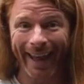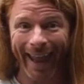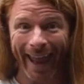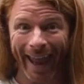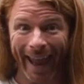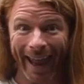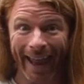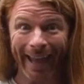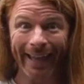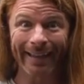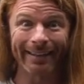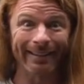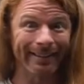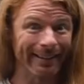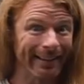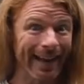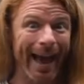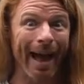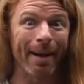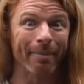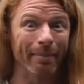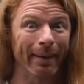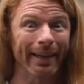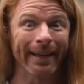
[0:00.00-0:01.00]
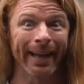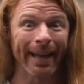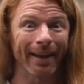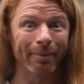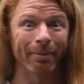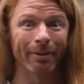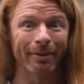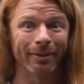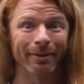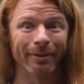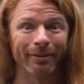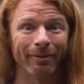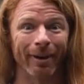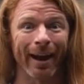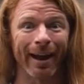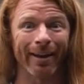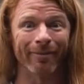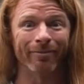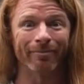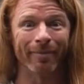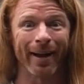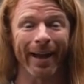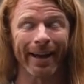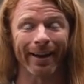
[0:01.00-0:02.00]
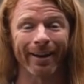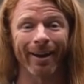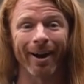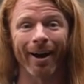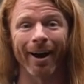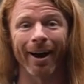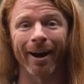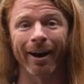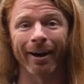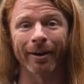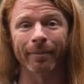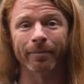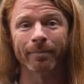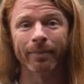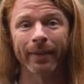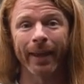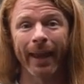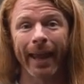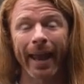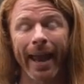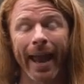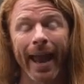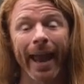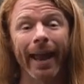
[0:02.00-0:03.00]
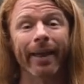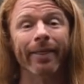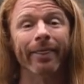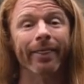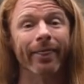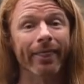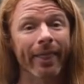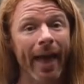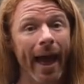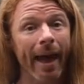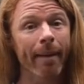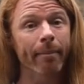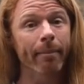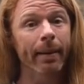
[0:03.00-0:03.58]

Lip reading: and not being able to drive my car. And that